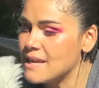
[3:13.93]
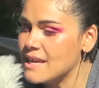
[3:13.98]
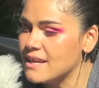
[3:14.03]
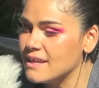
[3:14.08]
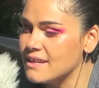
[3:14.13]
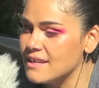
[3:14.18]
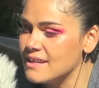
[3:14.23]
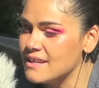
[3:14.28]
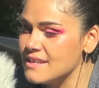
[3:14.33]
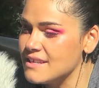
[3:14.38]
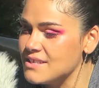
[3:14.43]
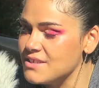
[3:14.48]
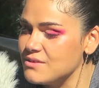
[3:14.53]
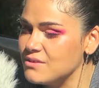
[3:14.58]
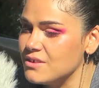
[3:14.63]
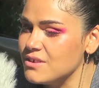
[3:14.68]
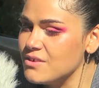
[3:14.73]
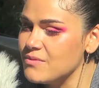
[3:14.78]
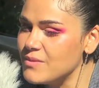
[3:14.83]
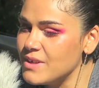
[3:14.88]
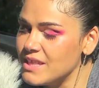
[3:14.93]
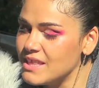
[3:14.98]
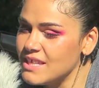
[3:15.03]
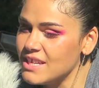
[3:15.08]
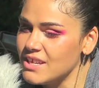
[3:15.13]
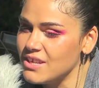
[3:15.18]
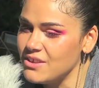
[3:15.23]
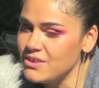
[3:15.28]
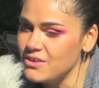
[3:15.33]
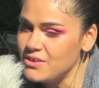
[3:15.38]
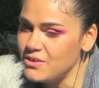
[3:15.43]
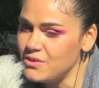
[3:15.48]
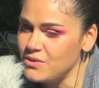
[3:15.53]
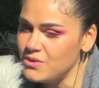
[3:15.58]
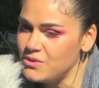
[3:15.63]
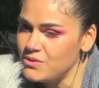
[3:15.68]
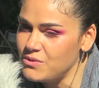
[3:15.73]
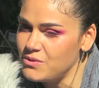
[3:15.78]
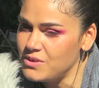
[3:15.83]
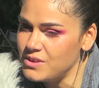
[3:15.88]
Because you learn one thing and
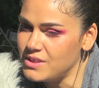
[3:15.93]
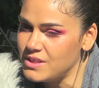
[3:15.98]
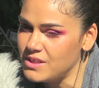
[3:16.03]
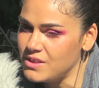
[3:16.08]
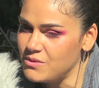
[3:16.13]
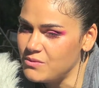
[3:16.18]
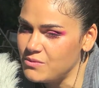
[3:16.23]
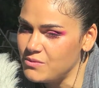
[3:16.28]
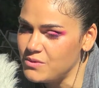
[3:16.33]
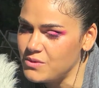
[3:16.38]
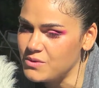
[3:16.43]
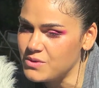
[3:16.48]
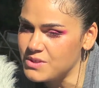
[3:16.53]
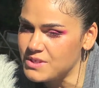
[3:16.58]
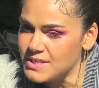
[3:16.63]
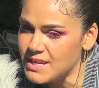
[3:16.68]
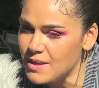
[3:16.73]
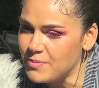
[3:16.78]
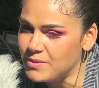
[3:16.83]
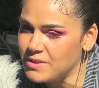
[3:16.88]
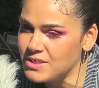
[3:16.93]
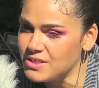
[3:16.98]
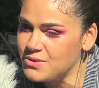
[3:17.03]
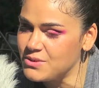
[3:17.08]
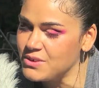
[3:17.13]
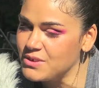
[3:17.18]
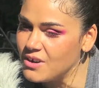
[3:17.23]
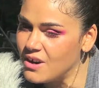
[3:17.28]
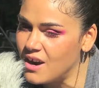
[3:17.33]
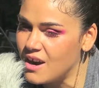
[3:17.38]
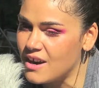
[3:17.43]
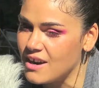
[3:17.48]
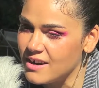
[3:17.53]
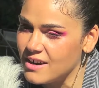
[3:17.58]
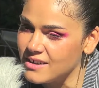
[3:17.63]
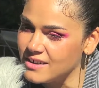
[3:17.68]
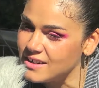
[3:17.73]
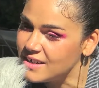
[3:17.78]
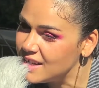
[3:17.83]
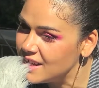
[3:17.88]
you staple it to your
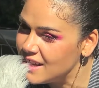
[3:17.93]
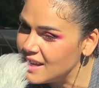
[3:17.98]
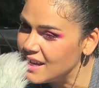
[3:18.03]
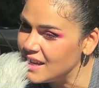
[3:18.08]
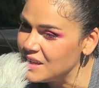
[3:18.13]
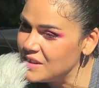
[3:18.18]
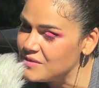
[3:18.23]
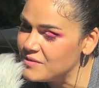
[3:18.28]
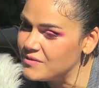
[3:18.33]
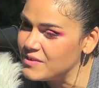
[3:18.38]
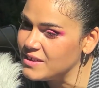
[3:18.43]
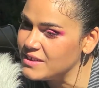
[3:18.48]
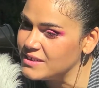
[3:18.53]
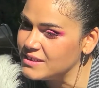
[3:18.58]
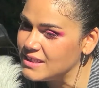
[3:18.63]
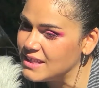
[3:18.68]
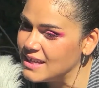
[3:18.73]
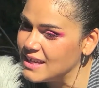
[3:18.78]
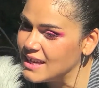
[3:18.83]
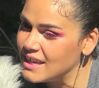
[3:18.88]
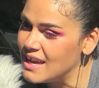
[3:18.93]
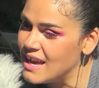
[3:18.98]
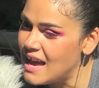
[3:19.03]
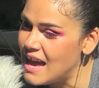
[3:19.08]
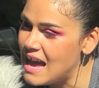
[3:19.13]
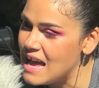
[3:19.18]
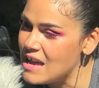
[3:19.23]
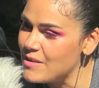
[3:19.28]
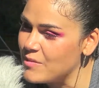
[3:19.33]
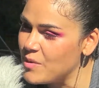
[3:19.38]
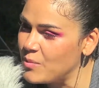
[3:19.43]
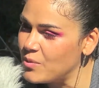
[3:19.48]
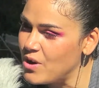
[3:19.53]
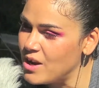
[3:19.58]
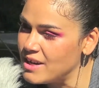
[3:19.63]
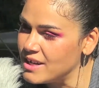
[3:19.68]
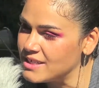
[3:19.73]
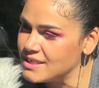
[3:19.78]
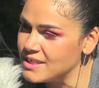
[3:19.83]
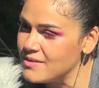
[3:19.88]
heart, and you feel like I am a
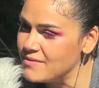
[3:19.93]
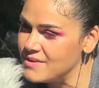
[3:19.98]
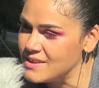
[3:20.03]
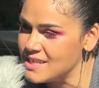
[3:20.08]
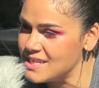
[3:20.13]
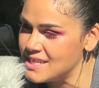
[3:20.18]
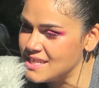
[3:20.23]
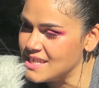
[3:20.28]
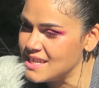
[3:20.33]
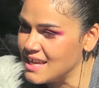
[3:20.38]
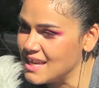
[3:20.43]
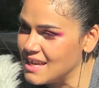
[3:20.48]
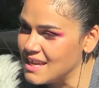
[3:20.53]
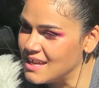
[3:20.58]
product of this thing.